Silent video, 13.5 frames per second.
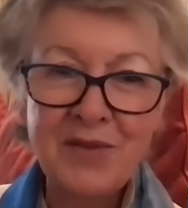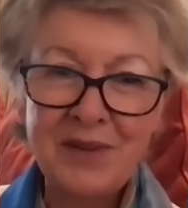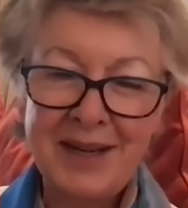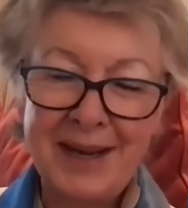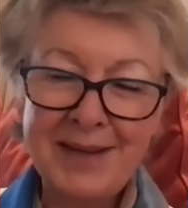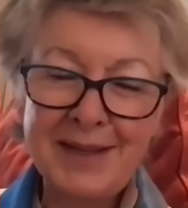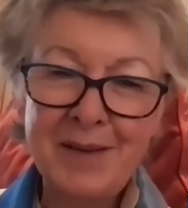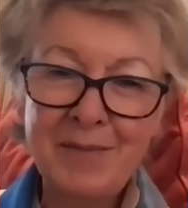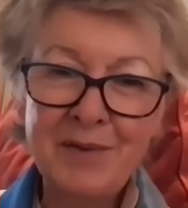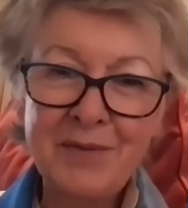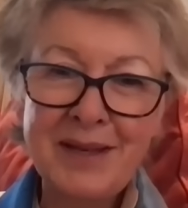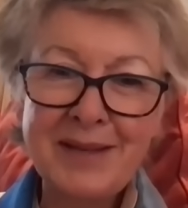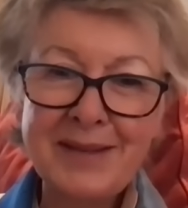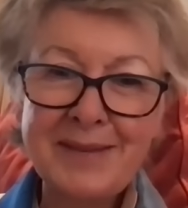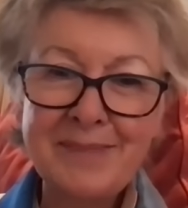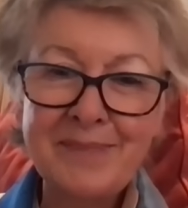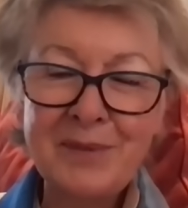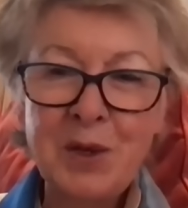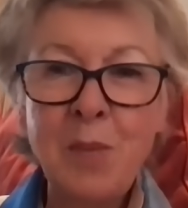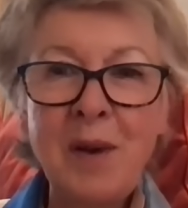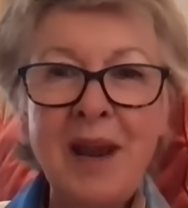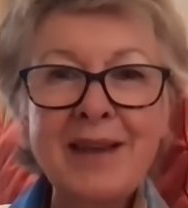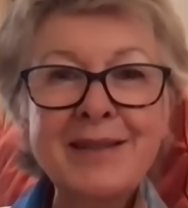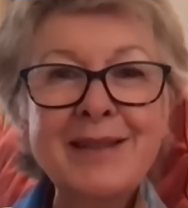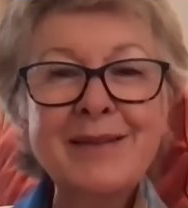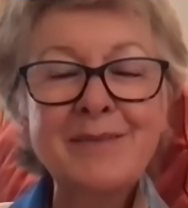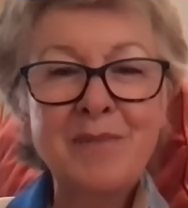over the next couple of weeks. God
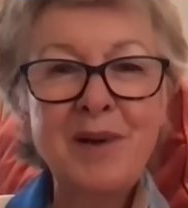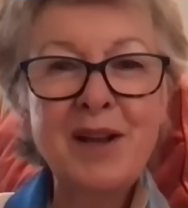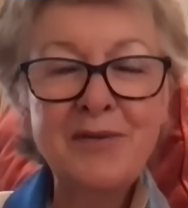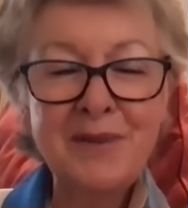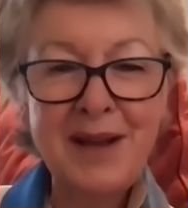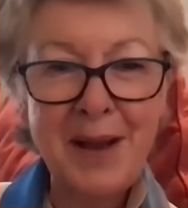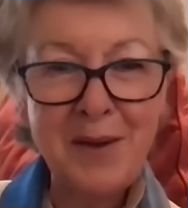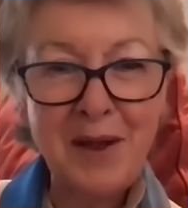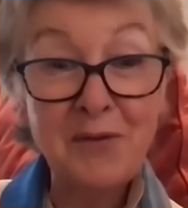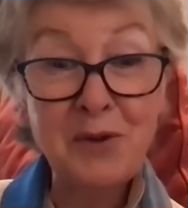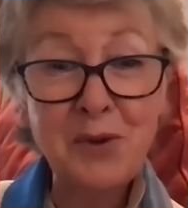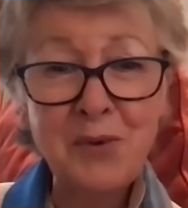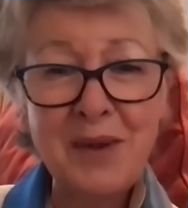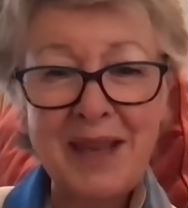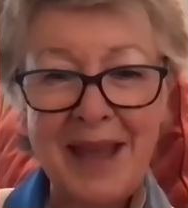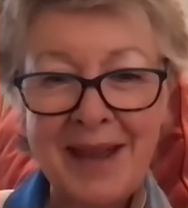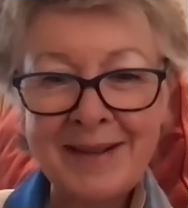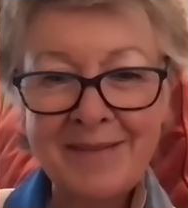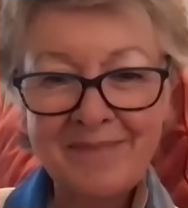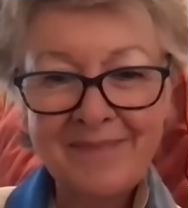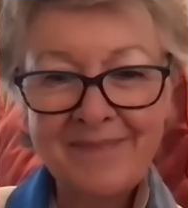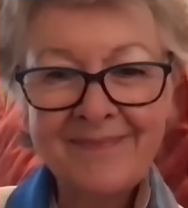bless. Bye for now. Have a good weekend.